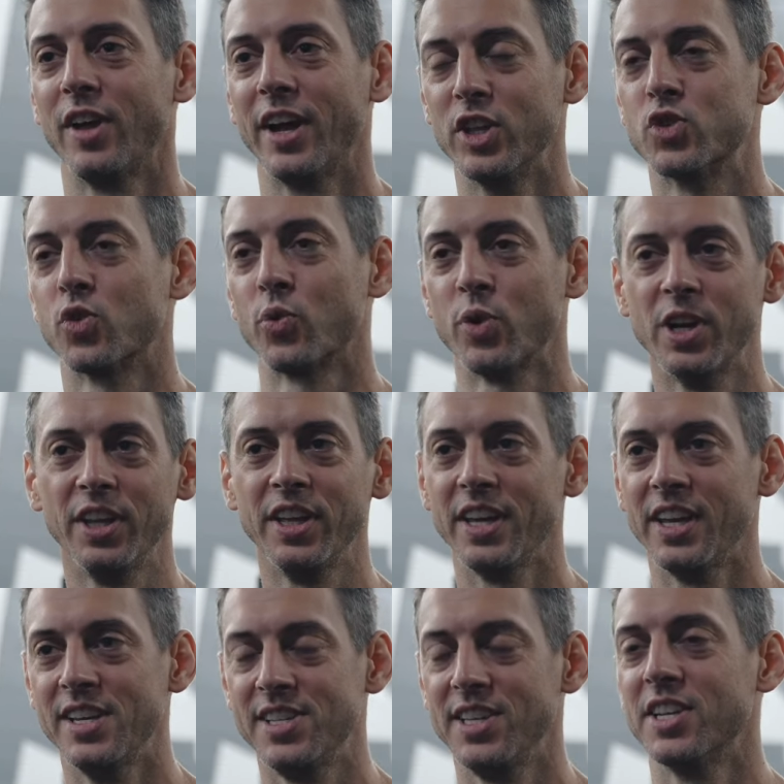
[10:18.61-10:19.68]
it's really
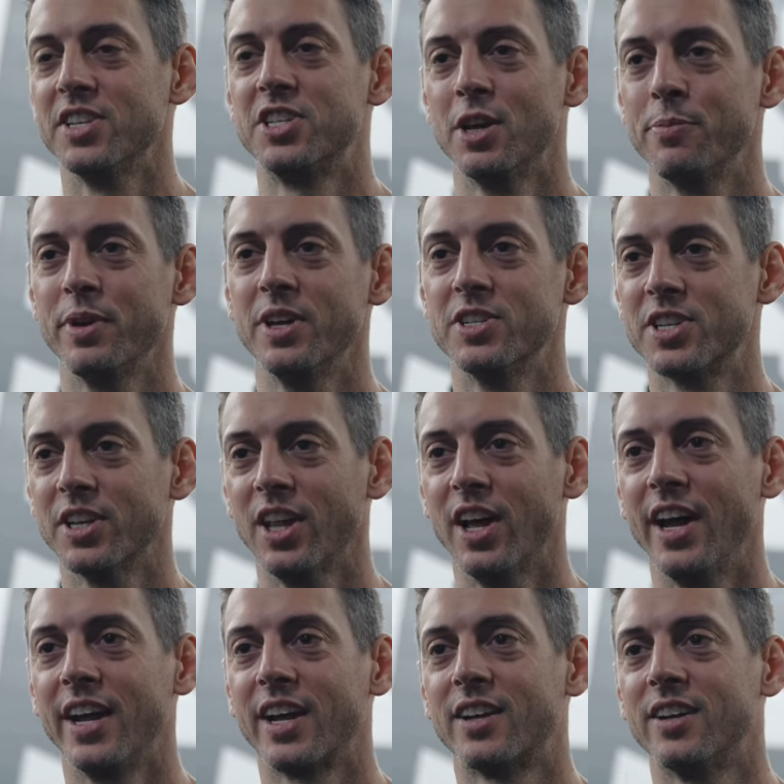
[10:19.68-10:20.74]
easy to tip into
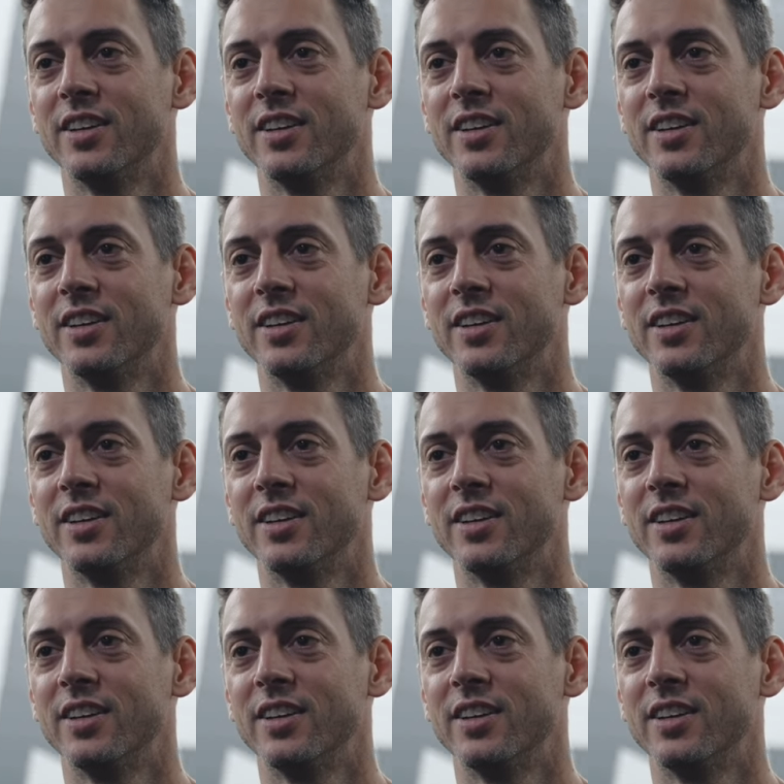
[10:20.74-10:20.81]
like